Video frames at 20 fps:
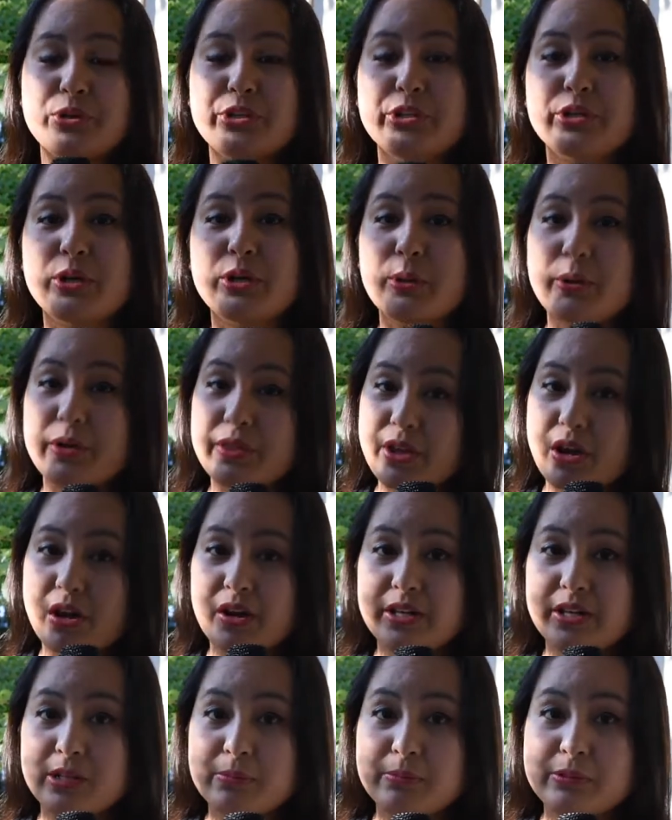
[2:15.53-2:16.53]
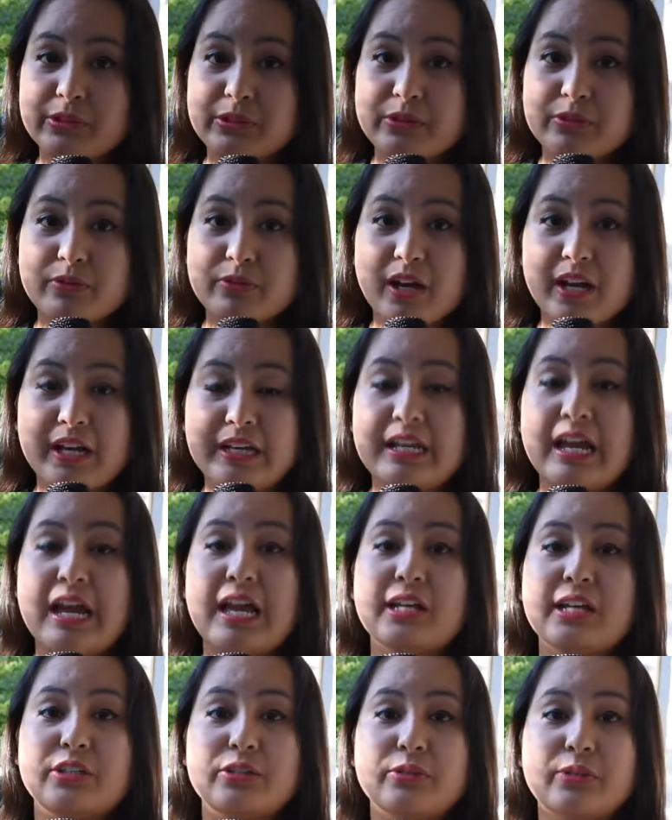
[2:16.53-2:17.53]
you go on the hot air balloon ride.
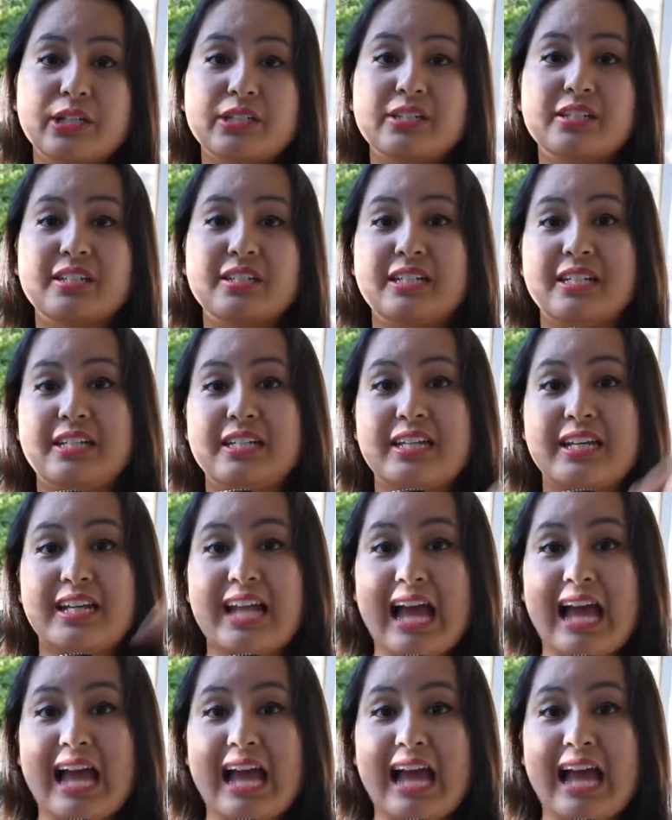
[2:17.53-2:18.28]
You get to eat it